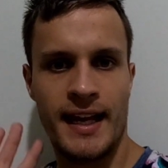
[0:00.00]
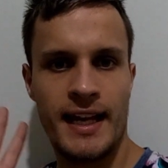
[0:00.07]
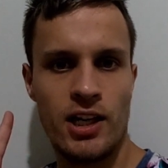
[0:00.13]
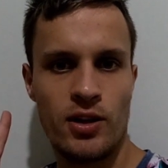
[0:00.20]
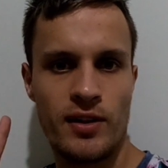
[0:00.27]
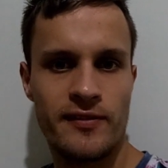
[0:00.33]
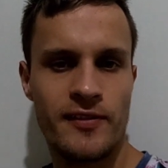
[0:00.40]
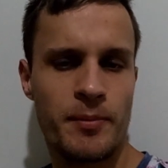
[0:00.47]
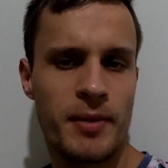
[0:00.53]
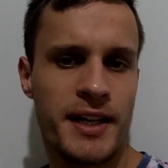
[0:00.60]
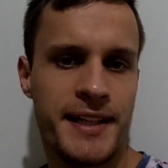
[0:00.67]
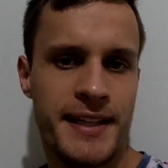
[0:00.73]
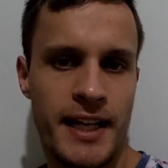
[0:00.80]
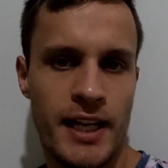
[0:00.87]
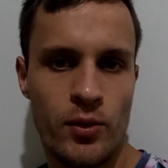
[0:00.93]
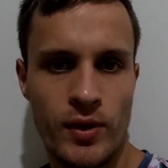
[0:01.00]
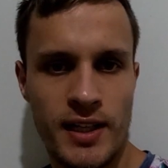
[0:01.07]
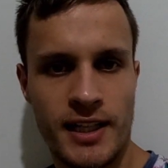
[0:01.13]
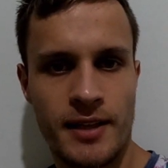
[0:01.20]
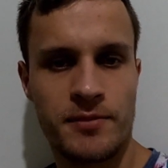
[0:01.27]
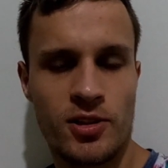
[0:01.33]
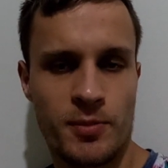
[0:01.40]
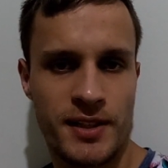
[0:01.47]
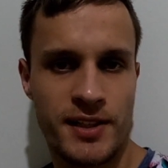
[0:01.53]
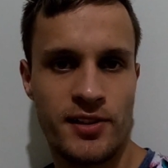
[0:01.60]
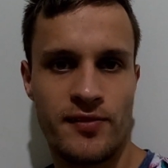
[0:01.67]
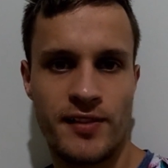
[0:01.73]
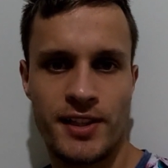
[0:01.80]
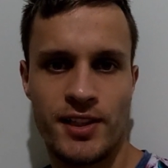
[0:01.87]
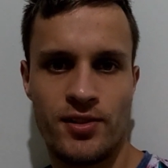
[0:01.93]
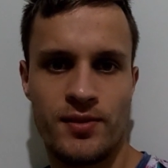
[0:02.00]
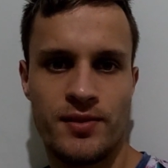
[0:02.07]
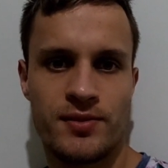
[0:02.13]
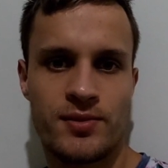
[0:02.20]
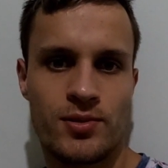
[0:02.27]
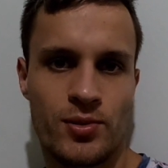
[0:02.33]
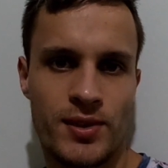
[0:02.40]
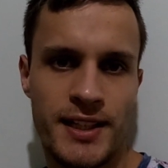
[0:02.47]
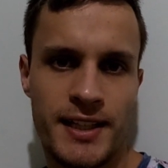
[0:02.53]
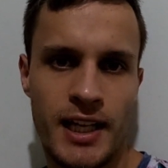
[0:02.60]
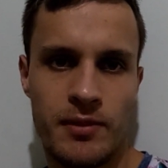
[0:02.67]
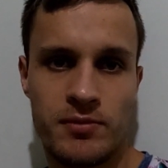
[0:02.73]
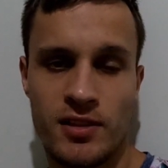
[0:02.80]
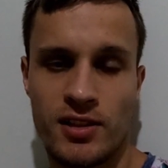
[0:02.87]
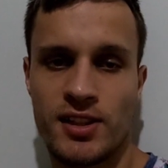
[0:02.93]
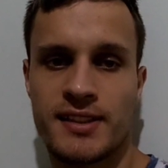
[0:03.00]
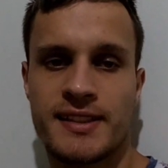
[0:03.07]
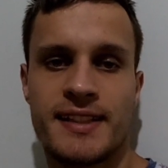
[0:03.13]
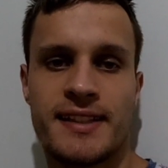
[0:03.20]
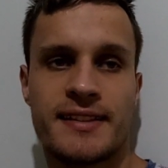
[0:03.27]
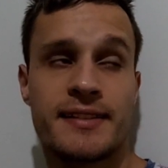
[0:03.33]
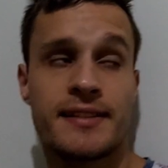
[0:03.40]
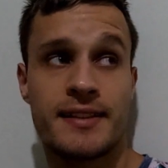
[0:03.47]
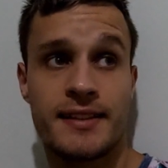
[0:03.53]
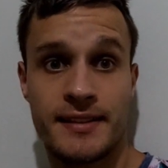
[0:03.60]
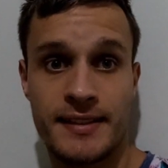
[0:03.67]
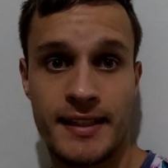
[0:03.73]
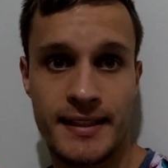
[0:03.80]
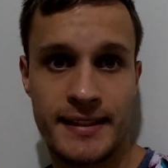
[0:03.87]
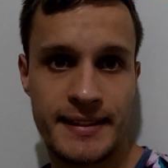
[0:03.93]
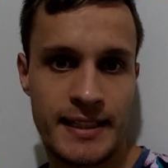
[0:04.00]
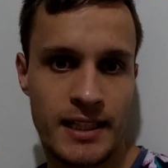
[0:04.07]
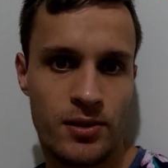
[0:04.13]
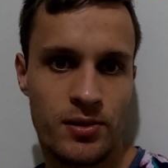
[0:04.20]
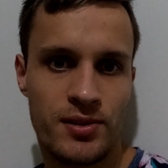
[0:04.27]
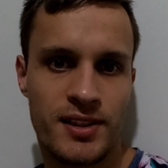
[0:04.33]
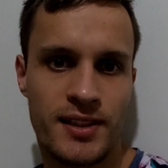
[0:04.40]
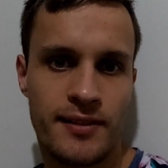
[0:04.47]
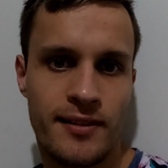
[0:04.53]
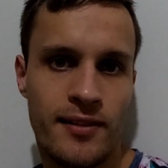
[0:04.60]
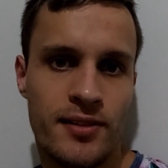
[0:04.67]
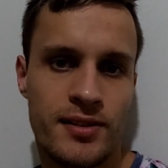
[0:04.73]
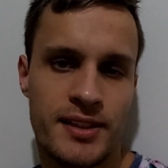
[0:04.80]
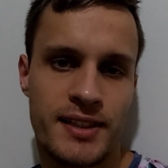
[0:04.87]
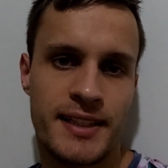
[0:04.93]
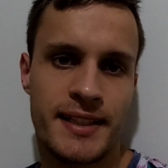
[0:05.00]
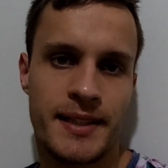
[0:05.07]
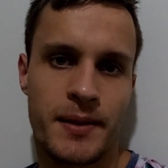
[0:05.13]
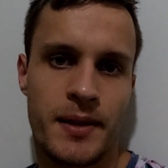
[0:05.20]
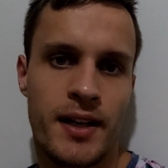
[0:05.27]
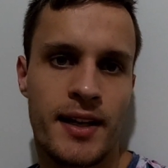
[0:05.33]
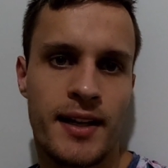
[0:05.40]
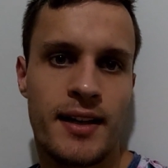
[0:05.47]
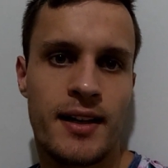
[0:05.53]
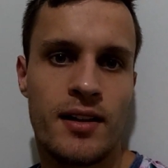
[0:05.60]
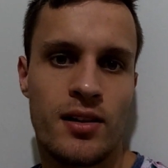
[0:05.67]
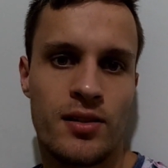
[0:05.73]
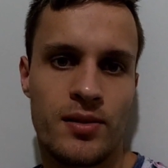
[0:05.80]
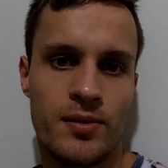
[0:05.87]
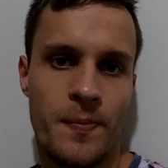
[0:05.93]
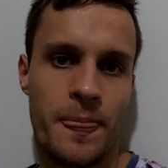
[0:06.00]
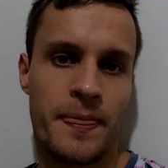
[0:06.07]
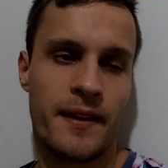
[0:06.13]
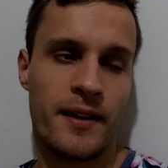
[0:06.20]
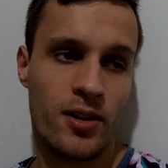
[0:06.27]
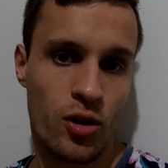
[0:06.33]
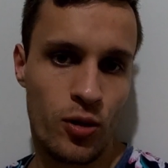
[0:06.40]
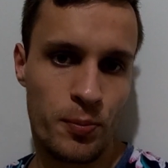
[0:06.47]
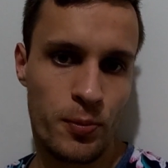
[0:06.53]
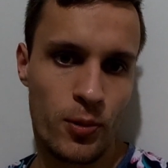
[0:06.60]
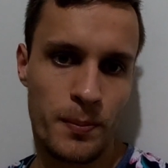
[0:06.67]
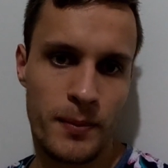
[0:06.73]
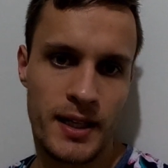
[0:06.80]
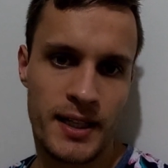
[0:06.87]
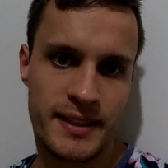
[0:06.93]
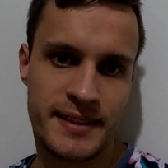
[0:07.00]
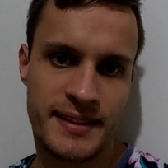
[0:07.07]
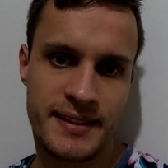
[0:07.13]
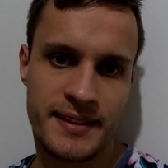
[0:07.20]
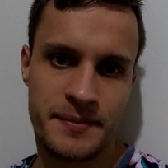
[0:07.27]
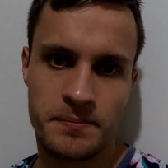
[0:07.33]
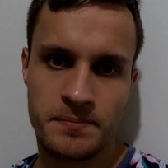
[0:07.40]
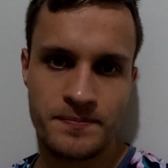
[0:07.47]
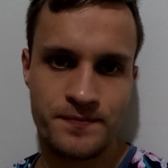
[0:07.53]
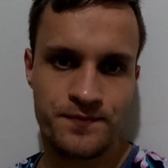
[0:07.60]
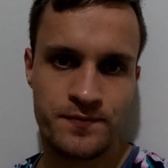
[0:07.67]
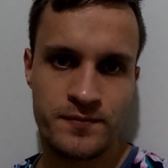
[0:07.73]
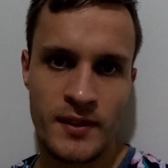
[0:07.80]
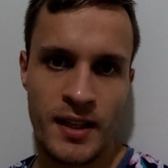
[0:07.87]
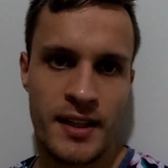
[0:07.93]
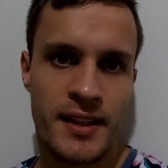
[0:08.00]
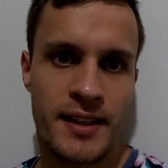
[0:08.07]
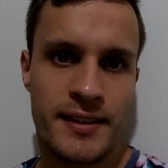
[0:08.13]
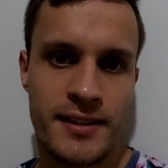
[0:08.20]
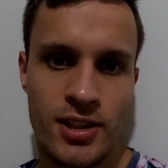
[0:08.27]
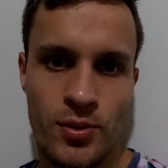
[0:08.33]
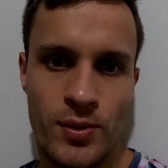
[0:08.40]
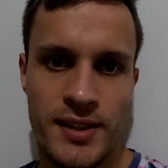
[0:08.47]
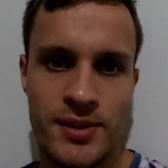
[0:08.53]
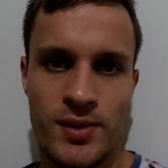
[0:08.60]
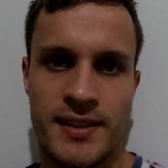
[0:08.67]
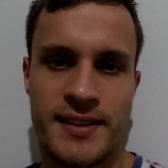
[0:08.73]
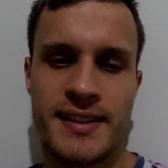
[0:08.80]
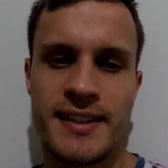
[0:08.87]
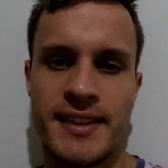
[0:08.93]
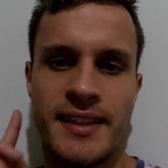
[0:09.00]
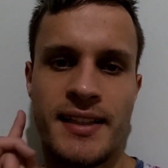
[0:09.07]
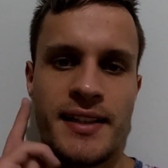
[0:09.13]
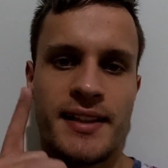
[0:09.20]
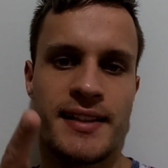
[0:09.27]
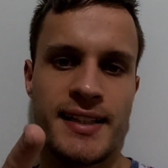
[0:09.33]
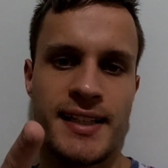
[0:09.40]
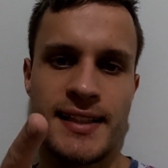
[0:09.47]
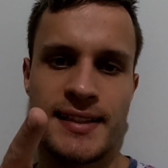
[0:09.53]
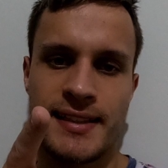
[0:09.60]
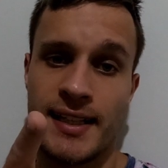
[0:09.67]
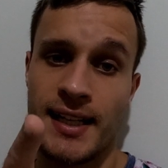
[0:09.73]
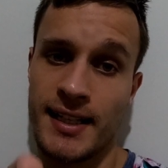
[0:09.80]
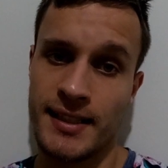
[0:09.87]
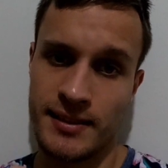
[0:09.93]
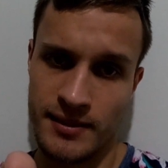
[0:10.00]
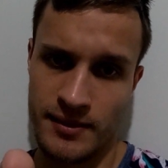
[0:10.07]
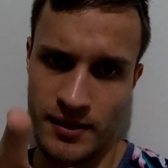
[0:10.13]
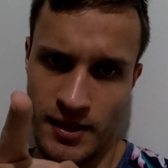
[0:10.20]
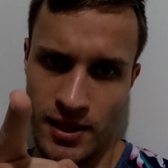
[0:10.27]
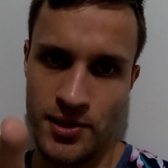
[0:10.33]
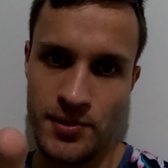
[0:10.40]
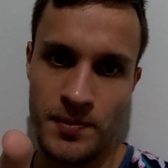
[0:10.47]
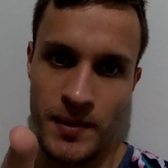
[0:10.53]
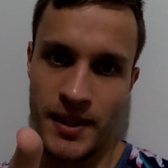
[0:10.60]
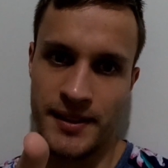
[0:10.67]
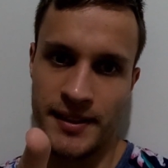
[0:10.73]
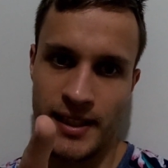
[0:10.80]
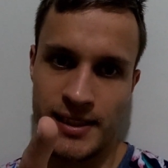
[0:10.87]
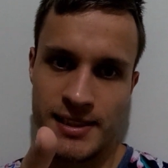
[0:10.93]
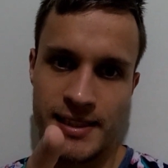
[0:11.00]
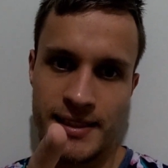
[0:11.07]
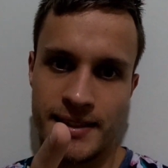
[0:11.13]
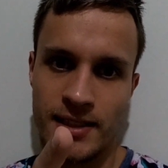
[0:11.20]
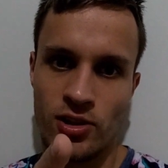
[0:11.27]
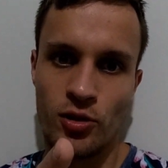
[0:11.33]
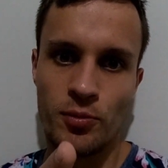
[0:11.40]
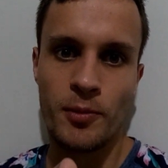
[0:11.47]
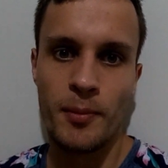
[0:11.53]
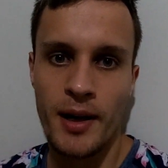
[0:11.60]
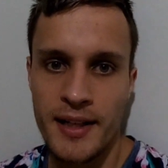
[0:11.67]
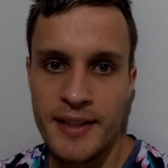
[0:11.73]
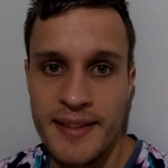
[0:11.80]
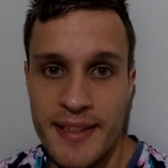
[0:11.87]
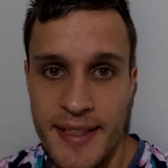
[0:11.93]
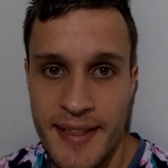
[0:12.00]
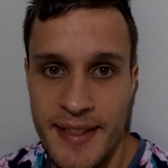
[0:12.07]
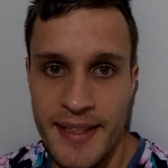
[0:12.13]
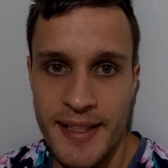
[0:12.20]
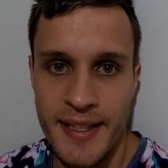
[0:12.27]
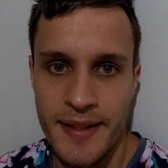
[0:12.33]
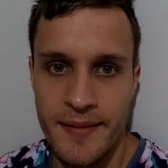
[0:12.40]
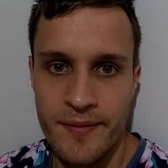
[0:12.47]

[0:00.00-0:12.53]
Hello everybody and welcome to my new video. Today I'm gonna test the sound on the gopromax. So as you can see, this right now is actually the gopromax and